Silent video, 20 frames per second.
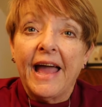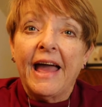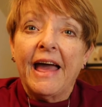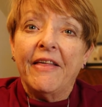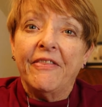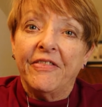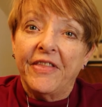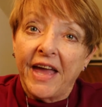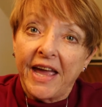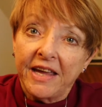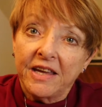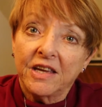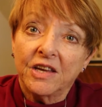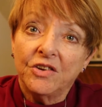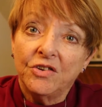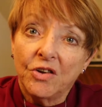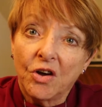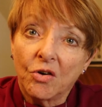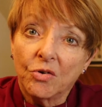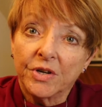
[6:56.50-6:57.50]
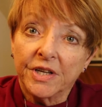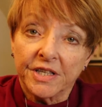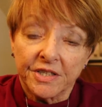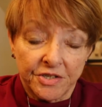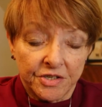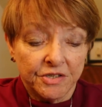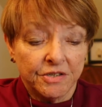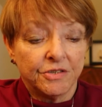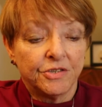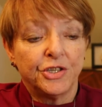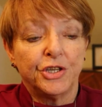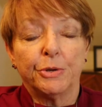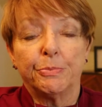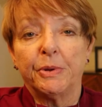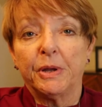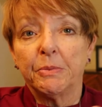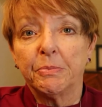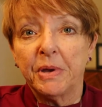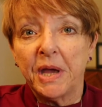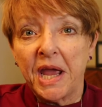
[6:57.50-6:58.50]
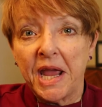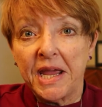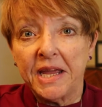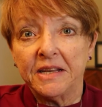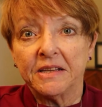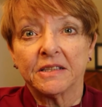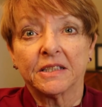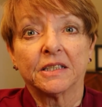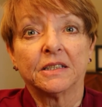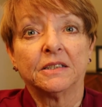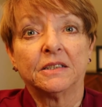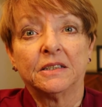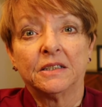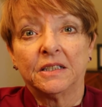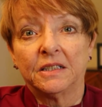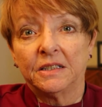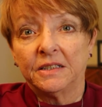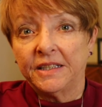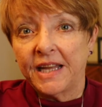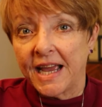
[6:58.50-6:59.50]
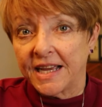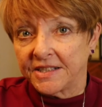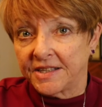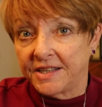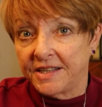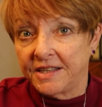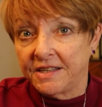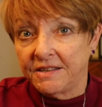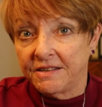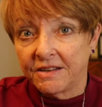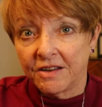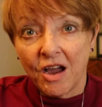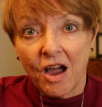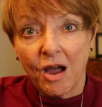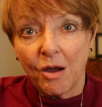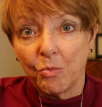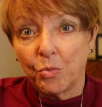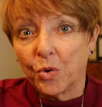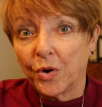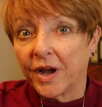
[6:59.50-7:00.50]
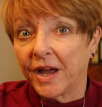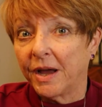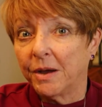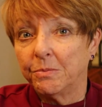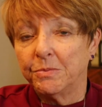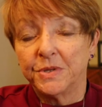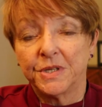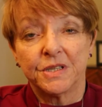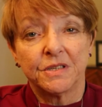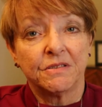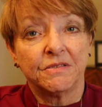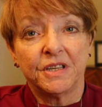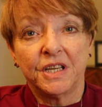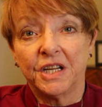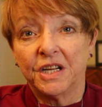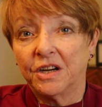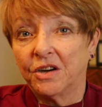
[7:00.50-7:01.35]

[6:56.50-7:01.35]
and they can notice chipping paint, nasty cobwebs. You